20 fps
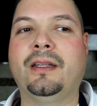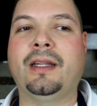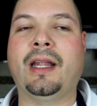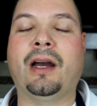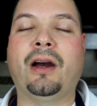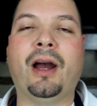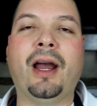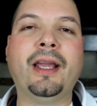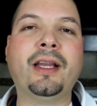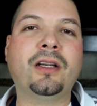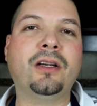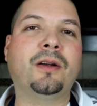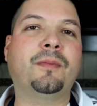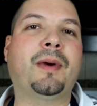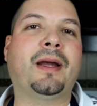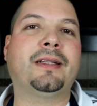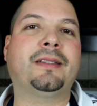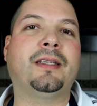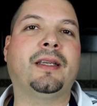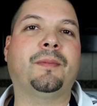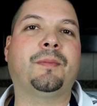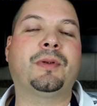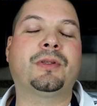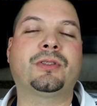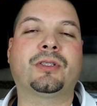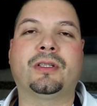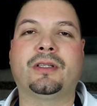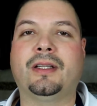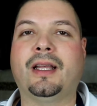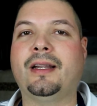Now I cook by
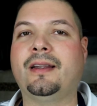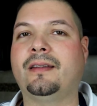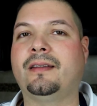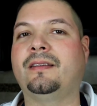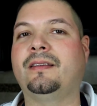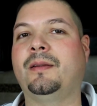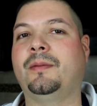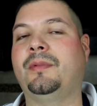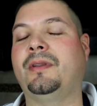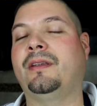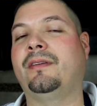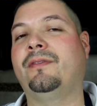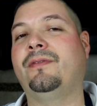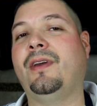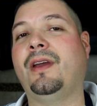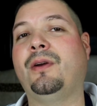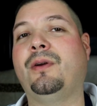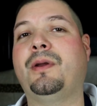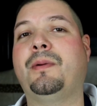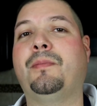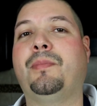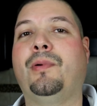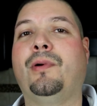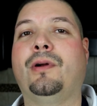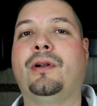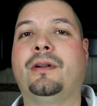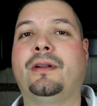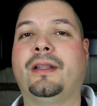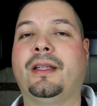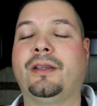temperature, and that is something very
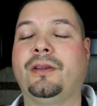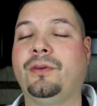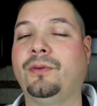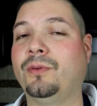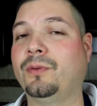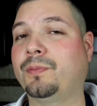important that you